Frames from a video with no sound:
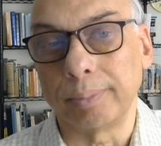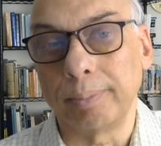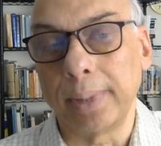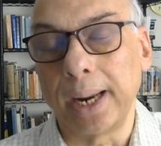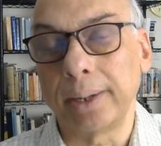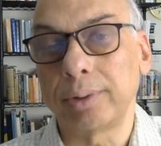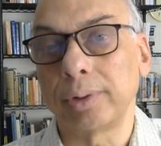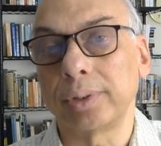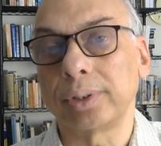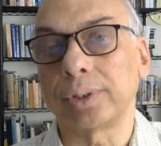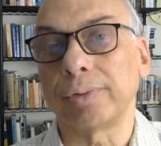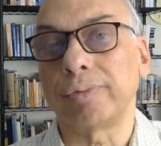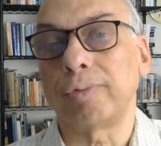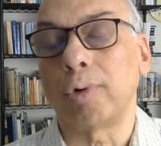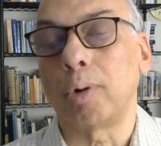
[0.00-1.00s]
Matter is a
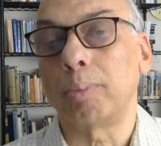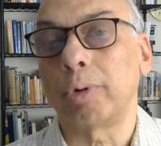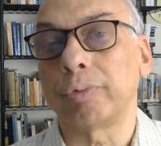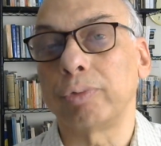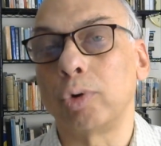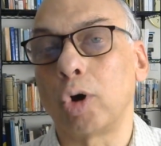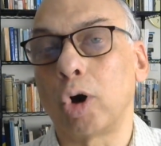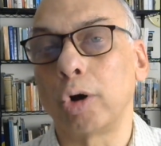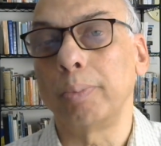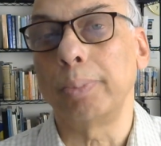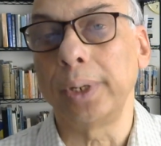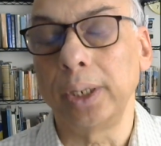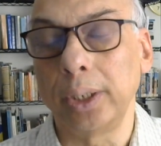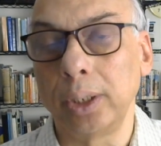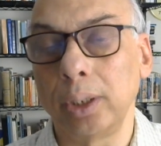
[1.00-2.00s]
form of non
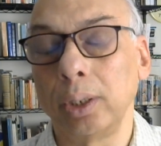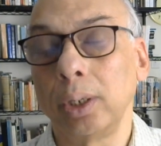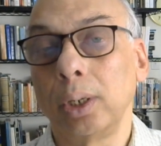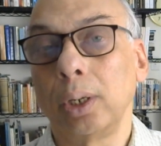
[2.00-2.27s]
being.